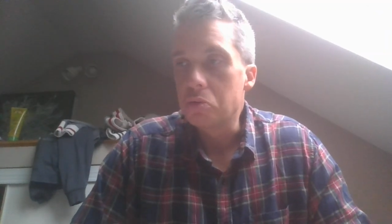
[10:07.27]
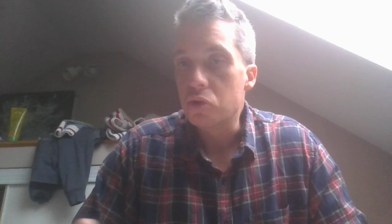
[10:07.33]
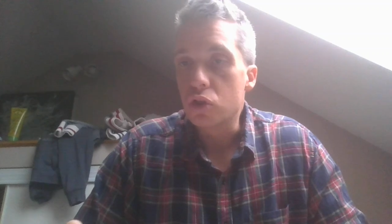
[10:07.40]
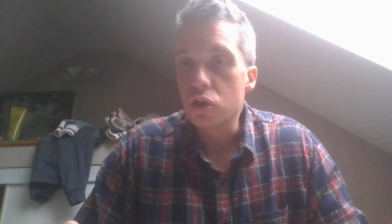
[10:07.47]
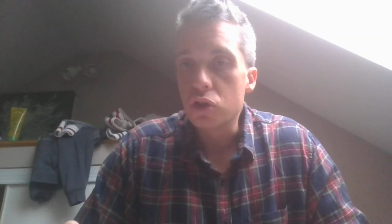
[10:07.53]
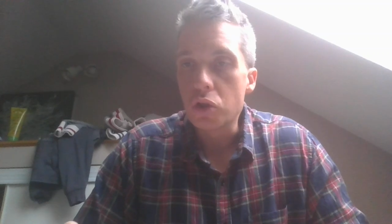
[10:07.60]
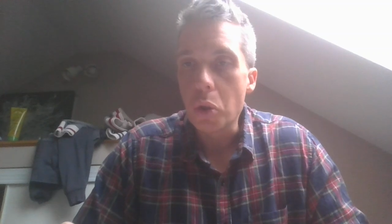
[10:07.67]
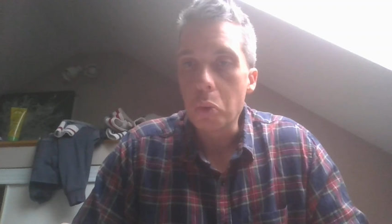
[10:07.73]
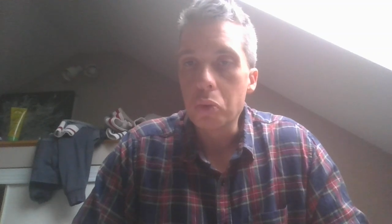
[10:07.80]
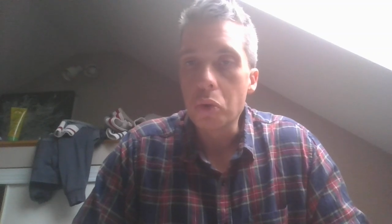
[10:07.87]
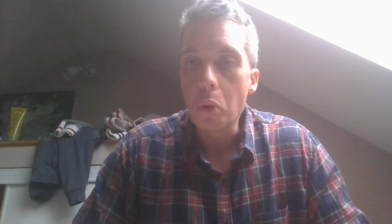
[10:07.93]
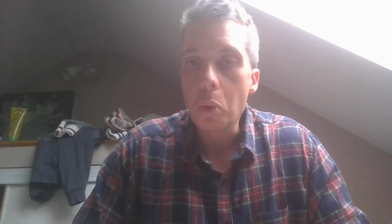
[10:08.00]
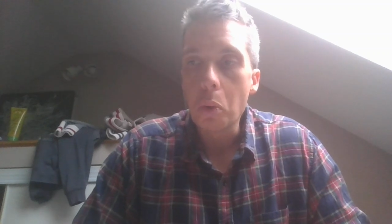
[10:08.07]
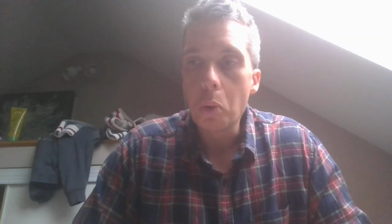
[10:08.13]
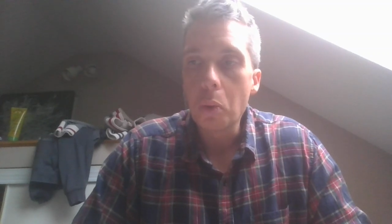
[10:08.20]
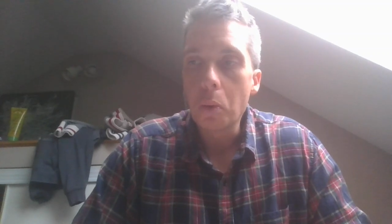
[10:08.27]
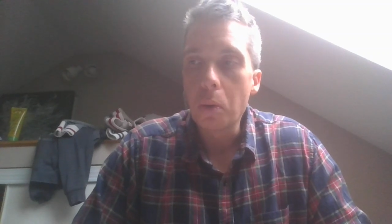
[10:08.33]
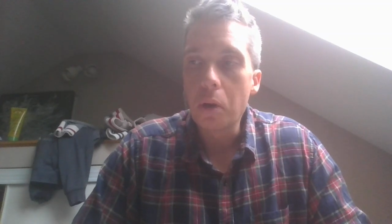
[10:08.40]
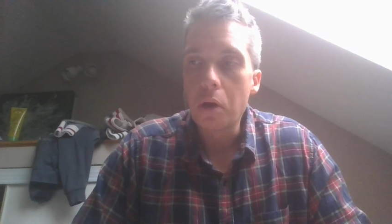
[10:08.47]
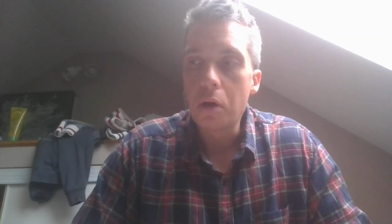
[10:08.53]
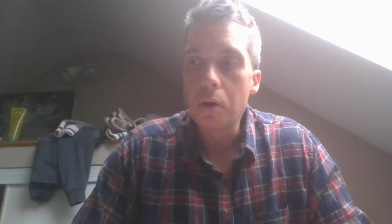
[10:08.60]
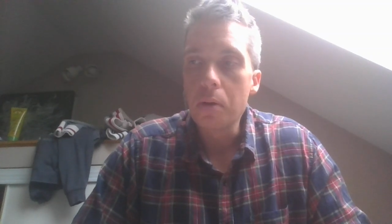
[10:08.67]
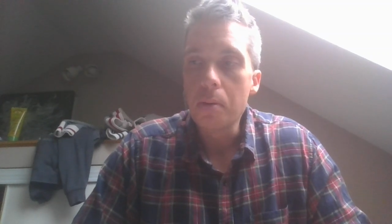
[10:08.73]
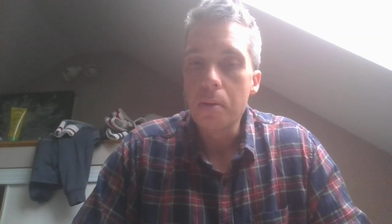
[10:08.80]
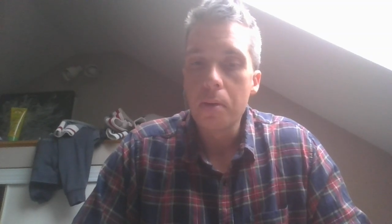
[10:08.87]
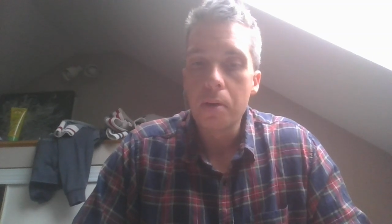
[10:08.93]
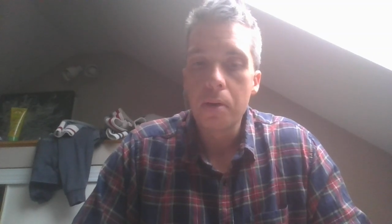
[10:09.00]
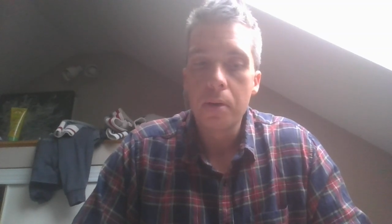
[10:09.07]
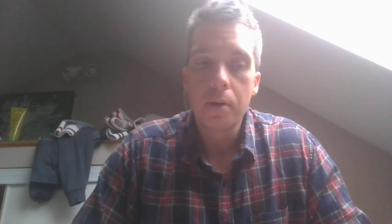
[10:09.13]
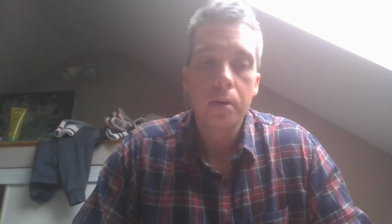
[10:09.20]
just don't know.
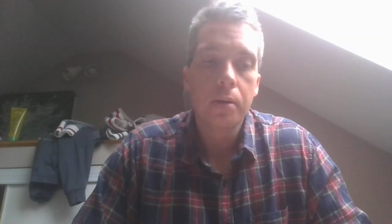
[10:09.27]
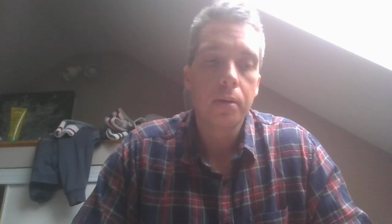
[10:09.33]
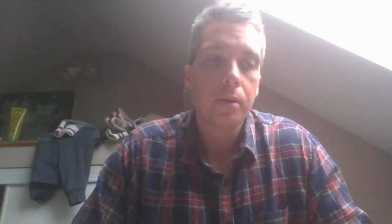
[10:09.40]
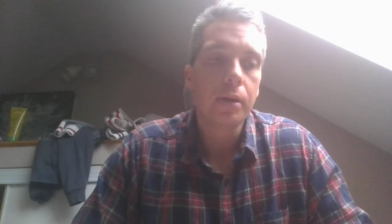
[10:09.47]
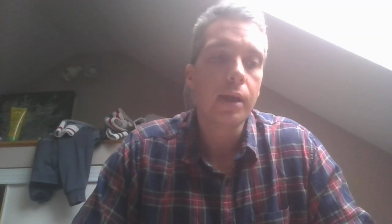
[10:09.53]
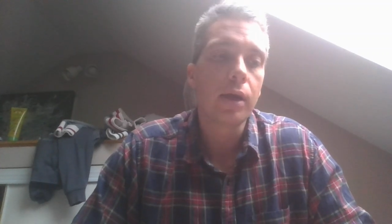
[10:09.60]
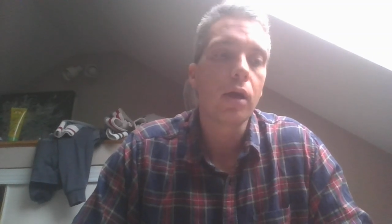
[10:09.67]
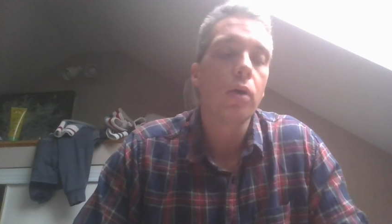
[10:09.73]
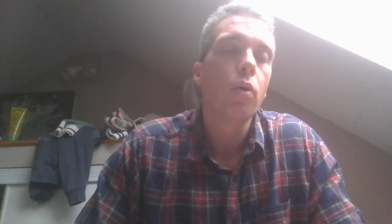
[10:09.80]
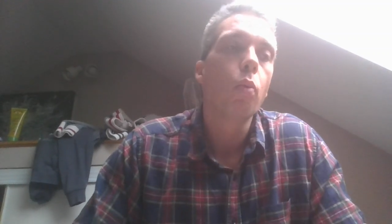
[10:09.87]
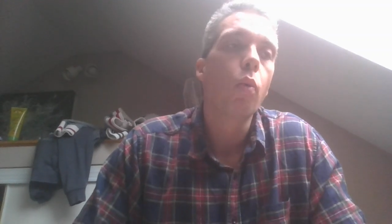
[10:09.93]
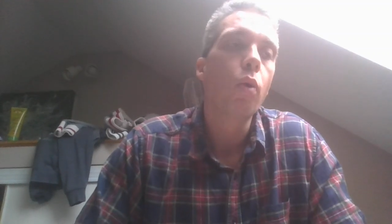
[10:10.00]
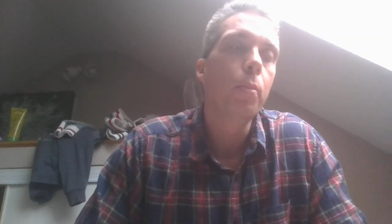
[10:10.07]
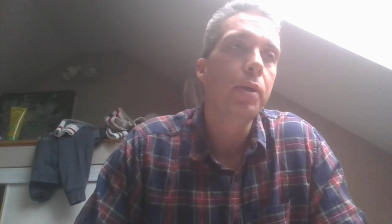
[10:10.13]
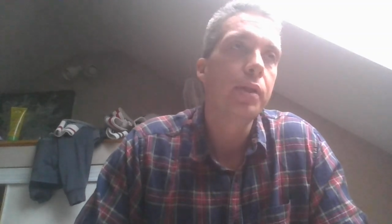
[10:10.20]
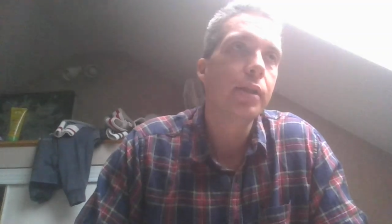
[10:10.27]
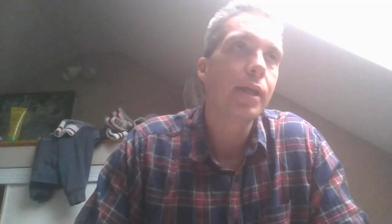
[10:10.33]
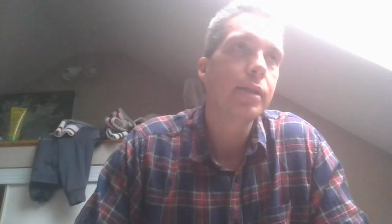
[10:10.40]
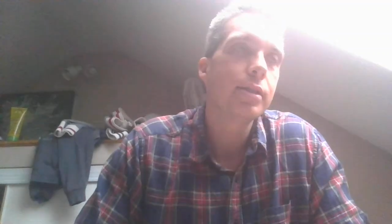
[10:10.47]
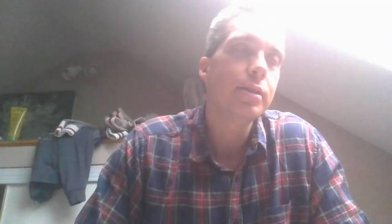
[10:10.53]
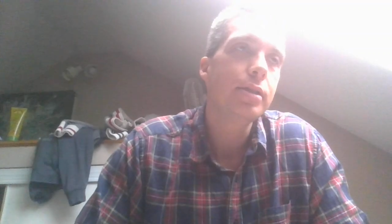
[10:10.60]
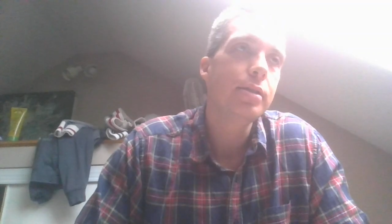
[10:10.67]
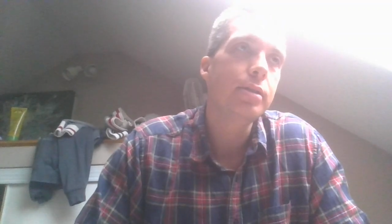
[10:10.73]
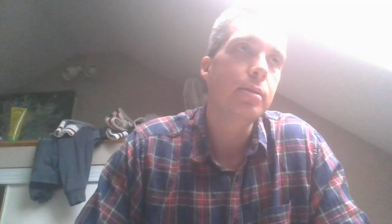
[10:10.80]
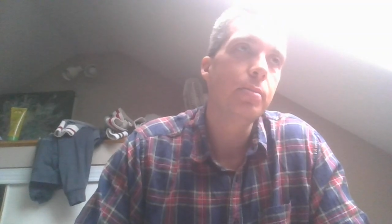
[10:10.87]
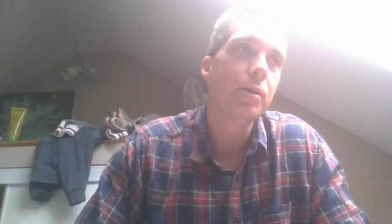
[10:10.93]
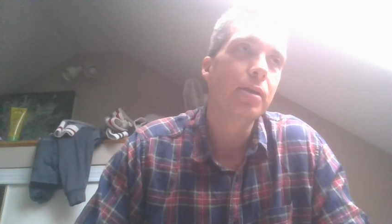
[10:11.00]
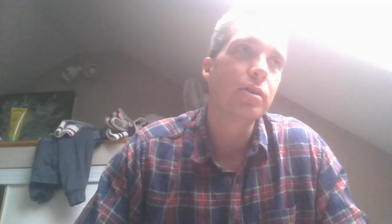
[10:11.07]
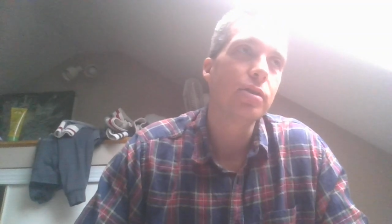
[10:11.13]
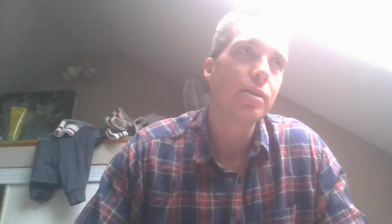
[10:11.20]
Like a woman, that's easy
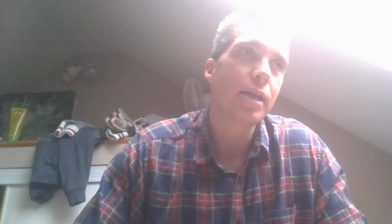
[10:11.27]
because